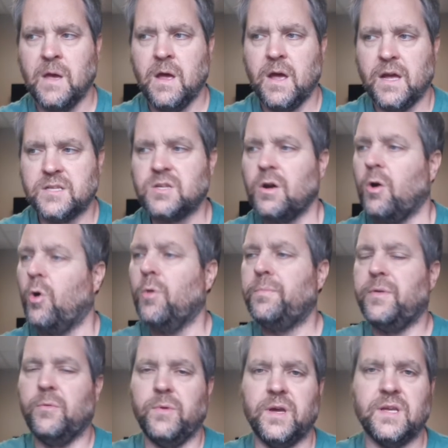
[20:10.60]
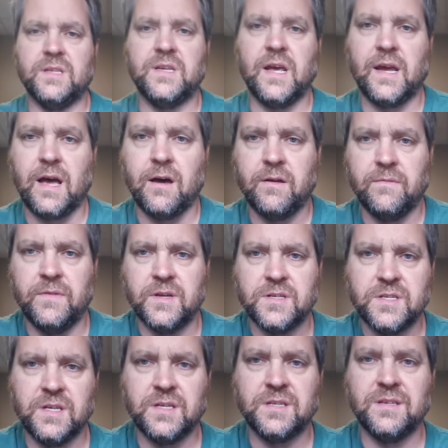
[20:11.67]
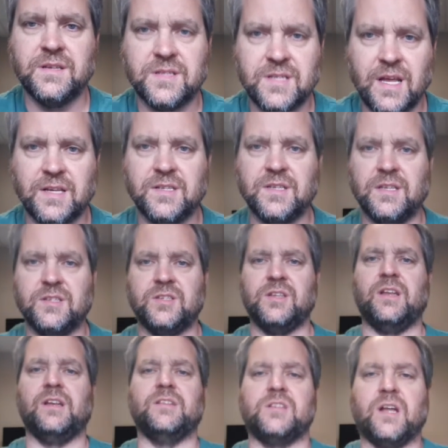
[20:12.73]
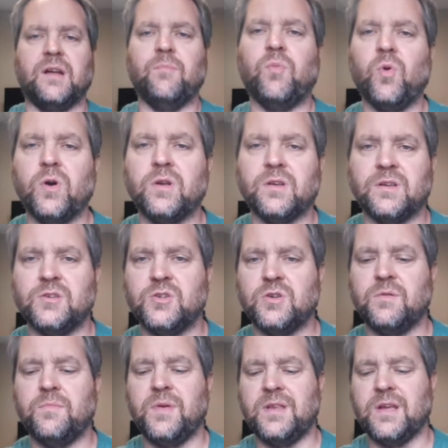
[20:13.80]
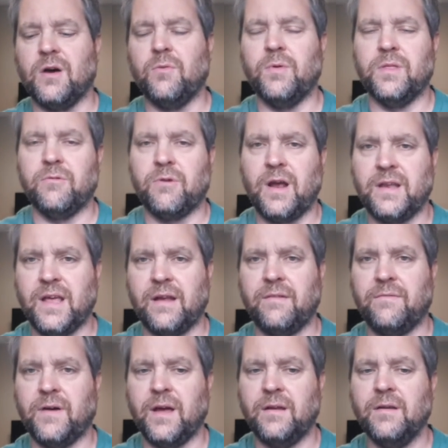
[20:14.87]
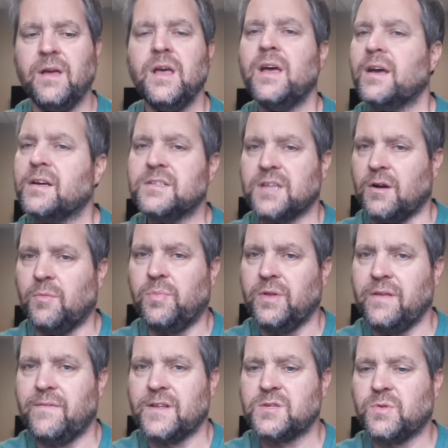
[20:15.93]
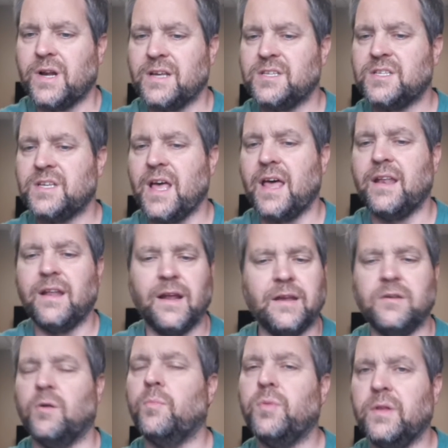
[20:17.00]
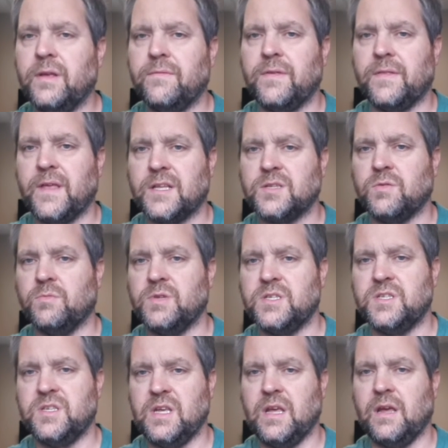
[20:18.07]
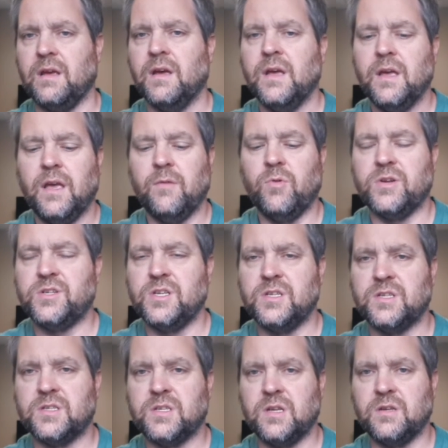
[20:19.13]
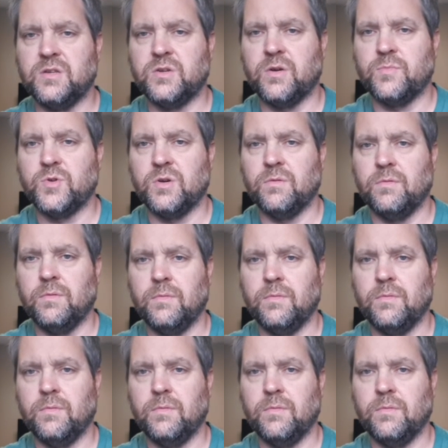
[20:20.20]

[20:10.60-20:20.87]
As I hope that we can take out of this isn't a sense that sin is unimportant and shouldn't be dealt with or identified, because I don't believe that's what I said, and I don't believe that that's what we see in what Jesus did in Scripture.